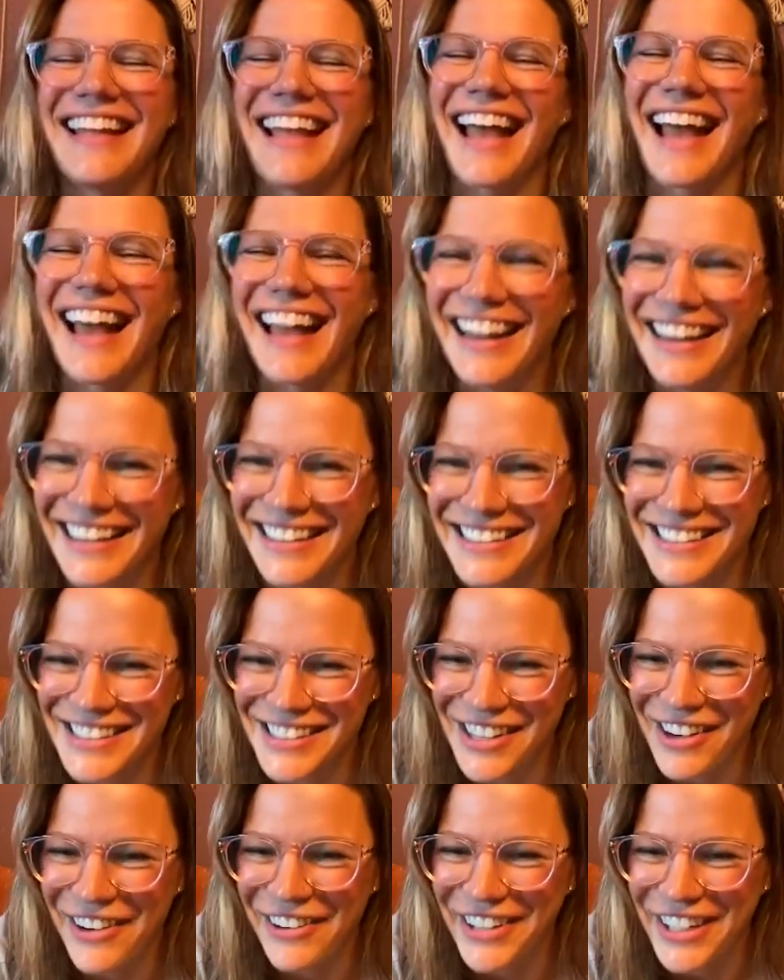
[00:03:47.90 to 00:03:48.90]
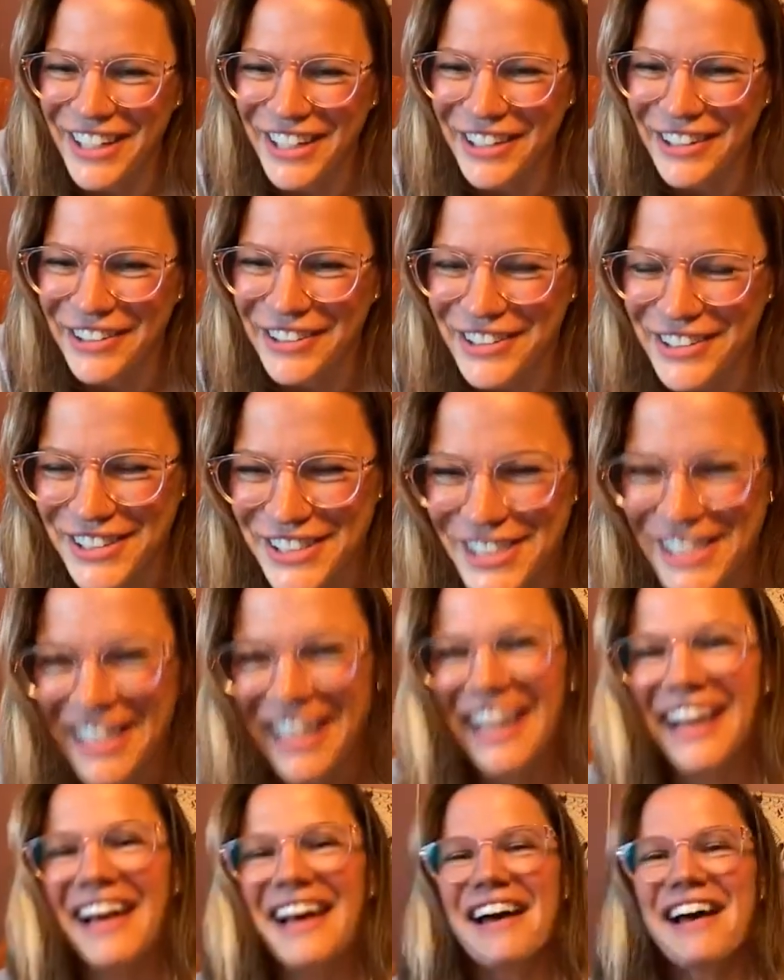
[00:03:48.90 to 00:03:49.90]
and it's so huge
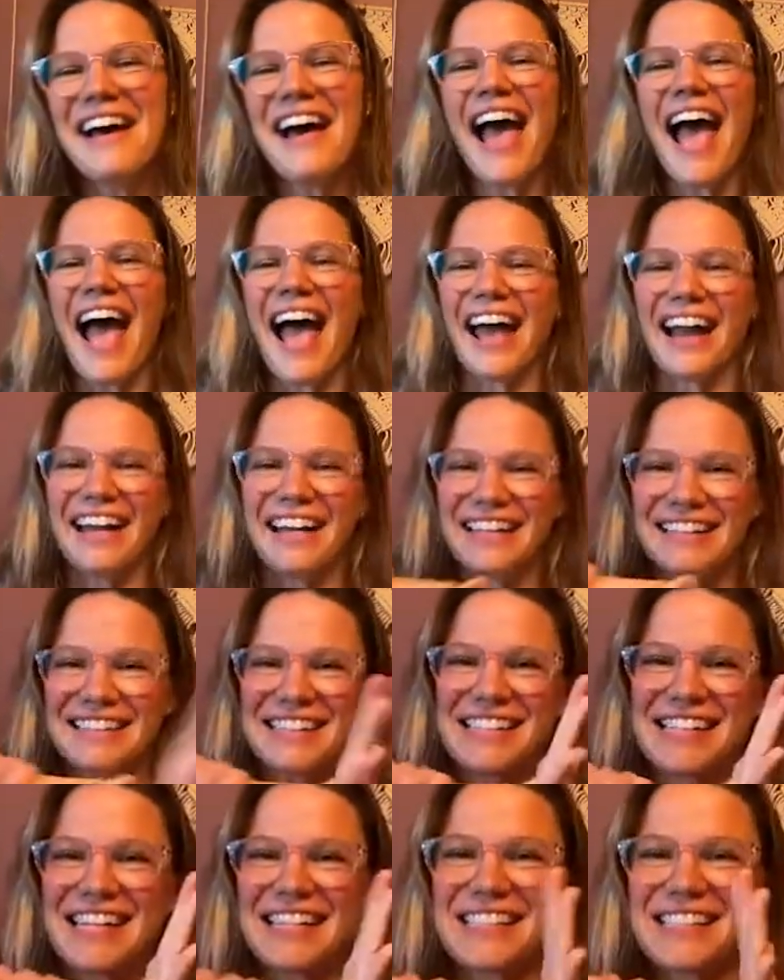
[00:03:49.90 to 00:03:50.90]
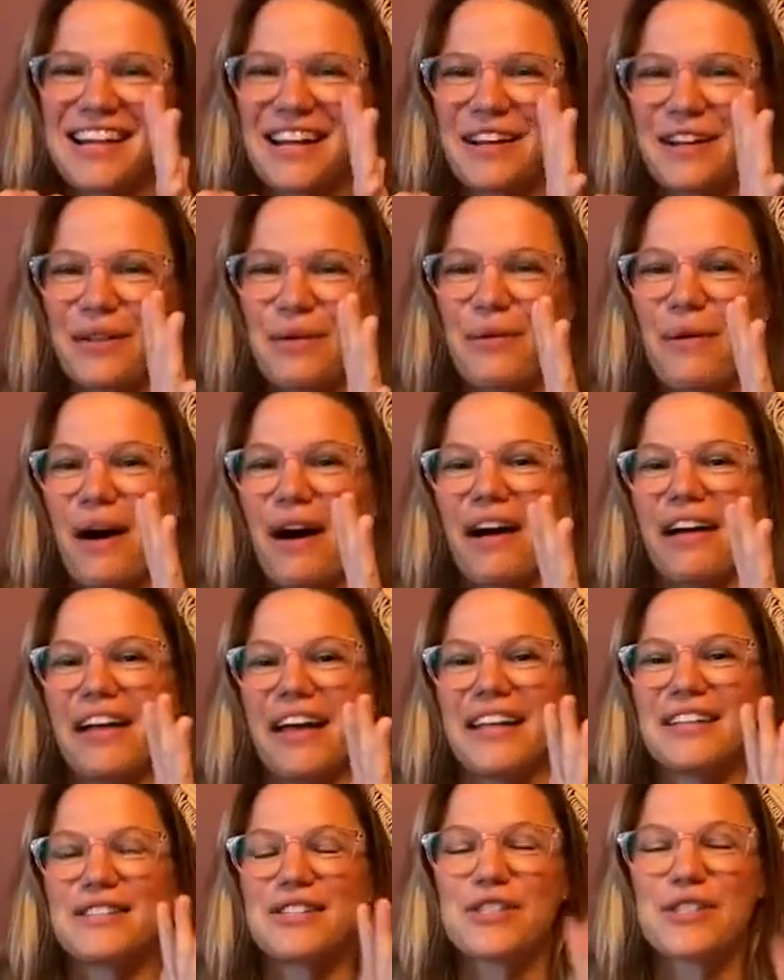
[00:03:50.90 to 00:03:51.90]
and it sticks onto the wall.
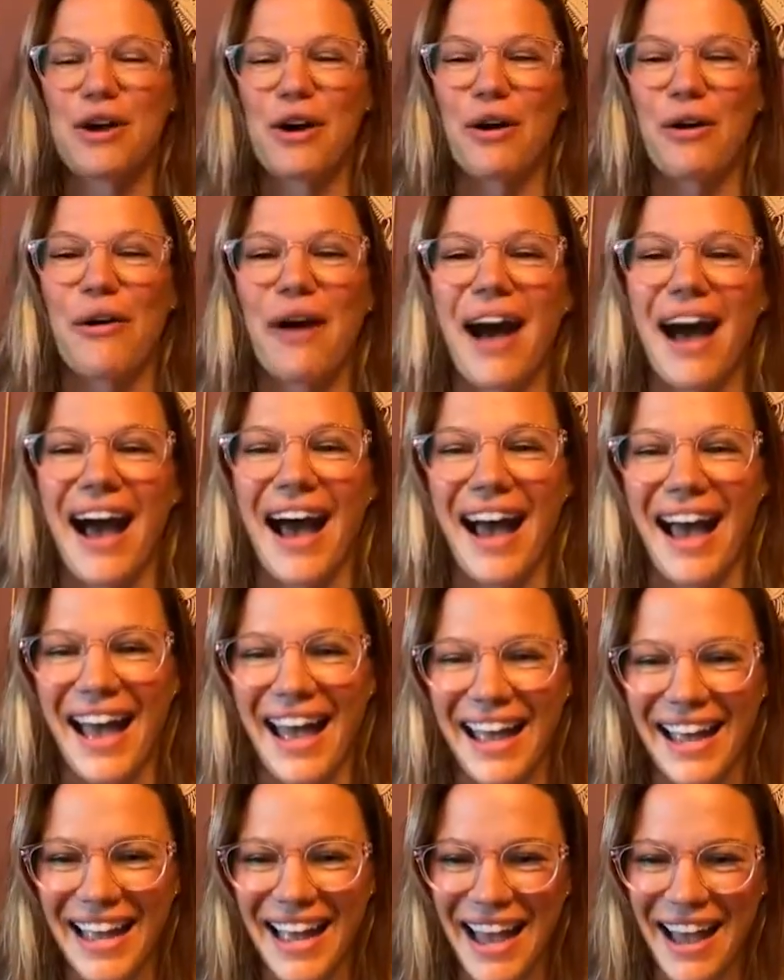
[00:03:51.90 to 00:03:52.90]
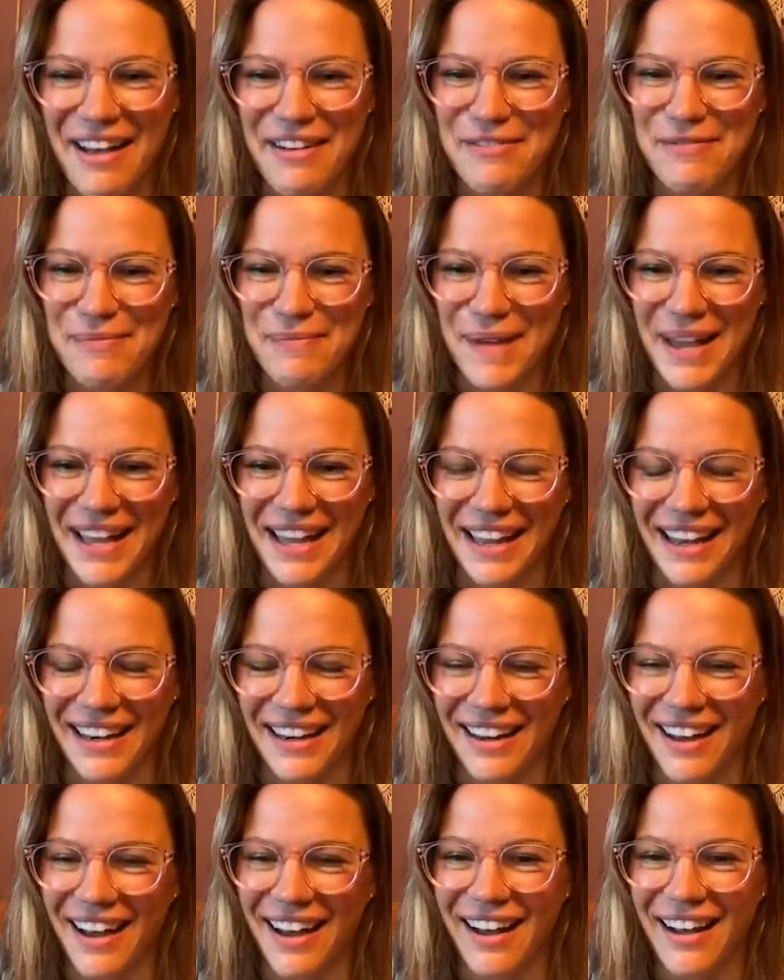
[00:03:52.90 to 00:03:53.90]
And so I have
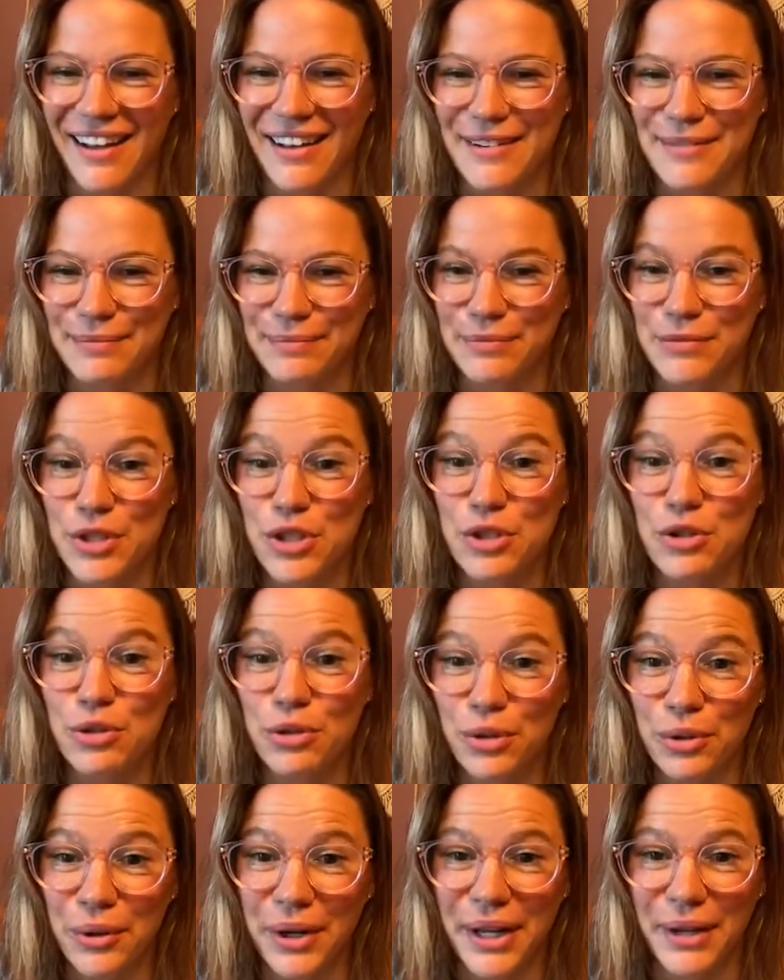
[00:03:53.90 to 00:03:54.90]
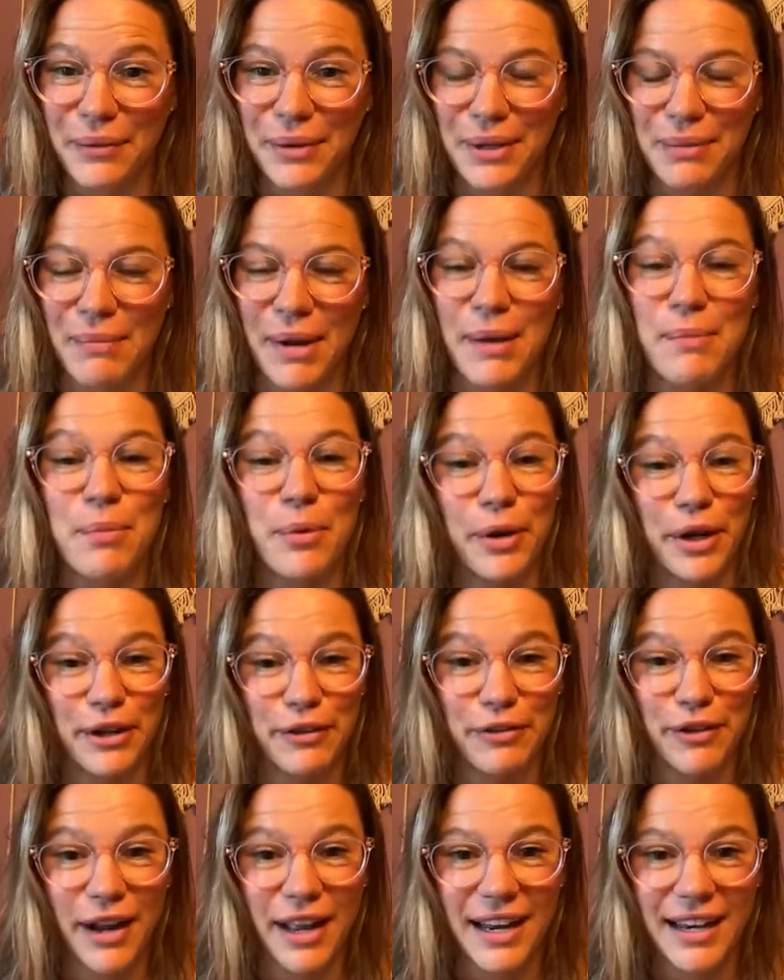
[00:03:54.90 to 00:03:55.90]
been screwing with my
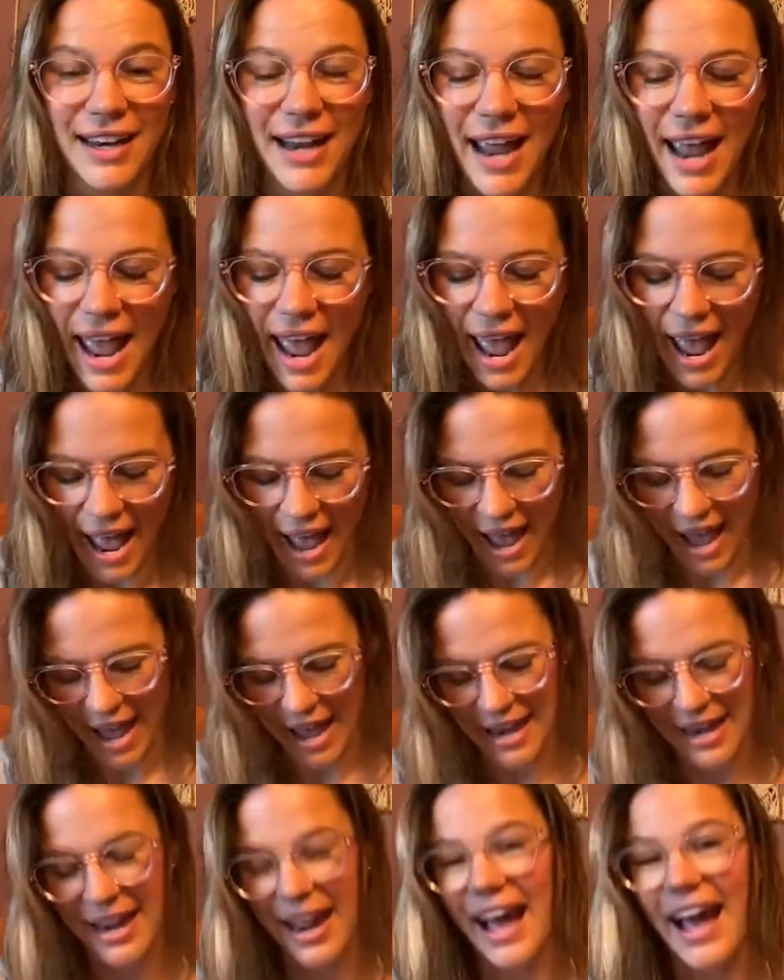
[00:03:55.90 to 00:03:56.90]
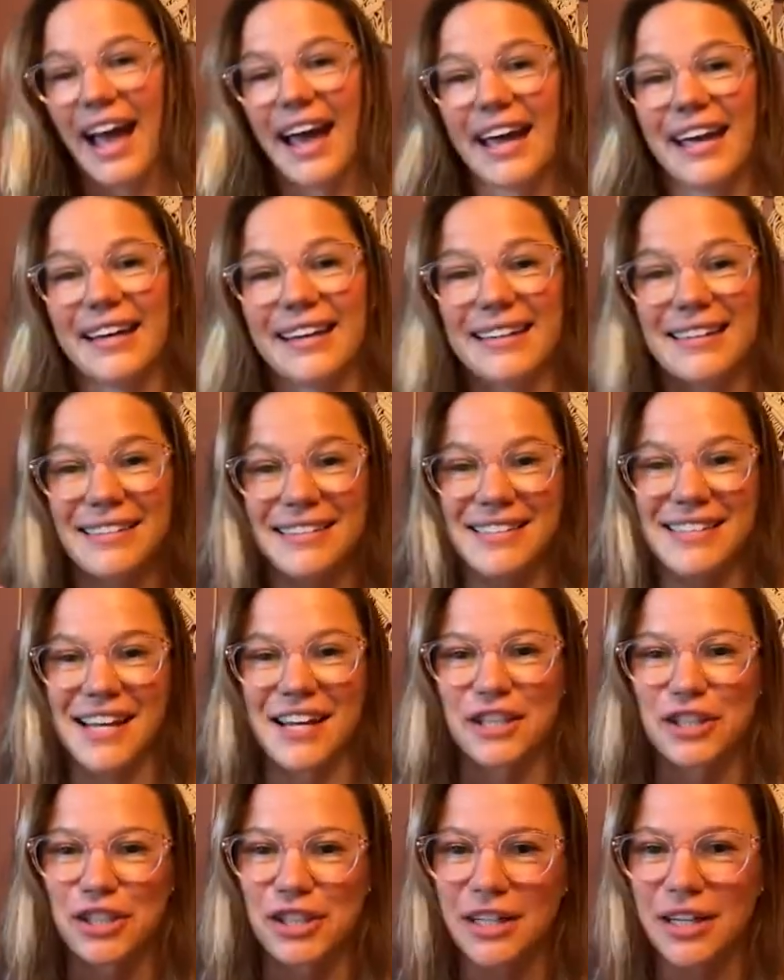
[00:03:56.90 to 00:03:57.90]
boyfriend, and I
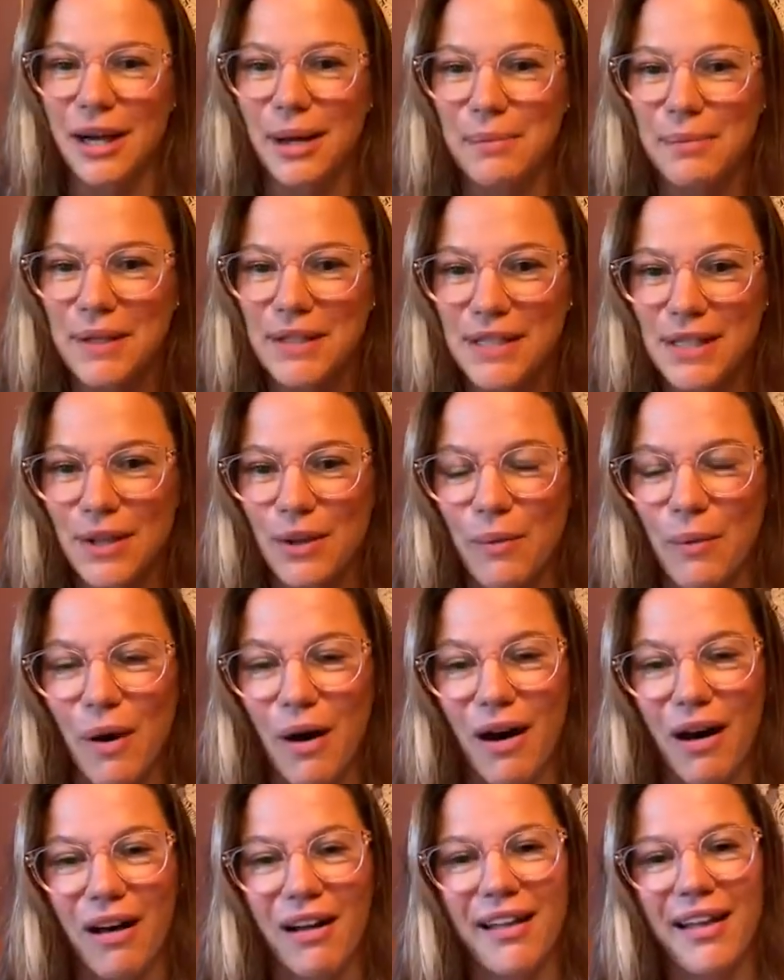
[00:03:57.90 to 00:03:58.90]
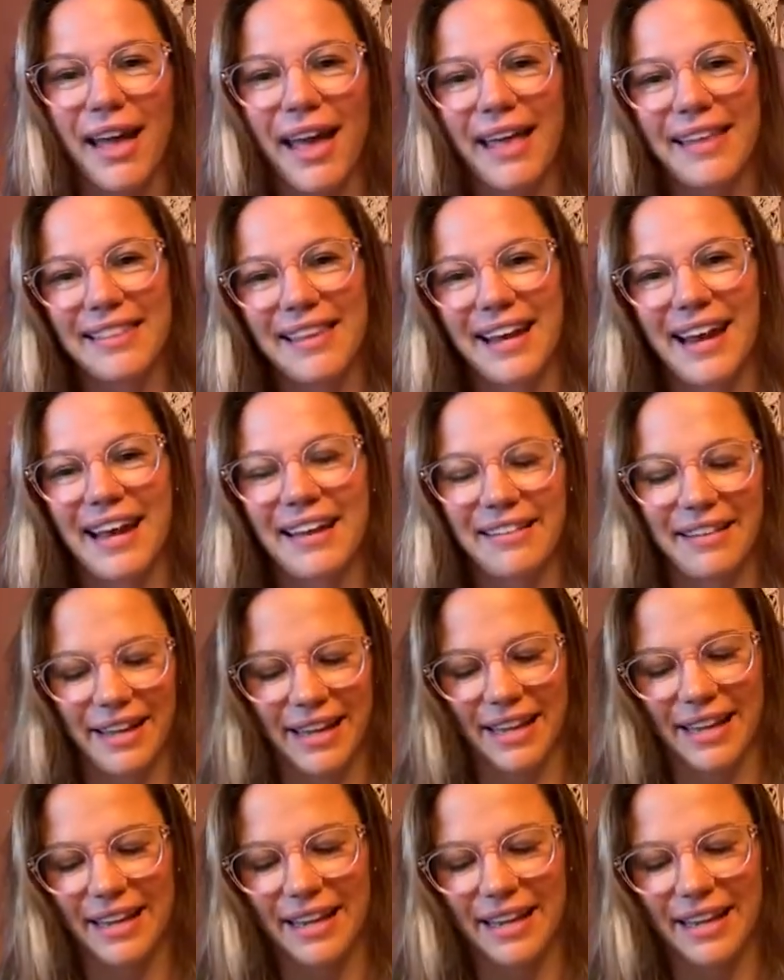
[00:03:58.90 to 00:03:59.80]
suction cup it to the wall, and then I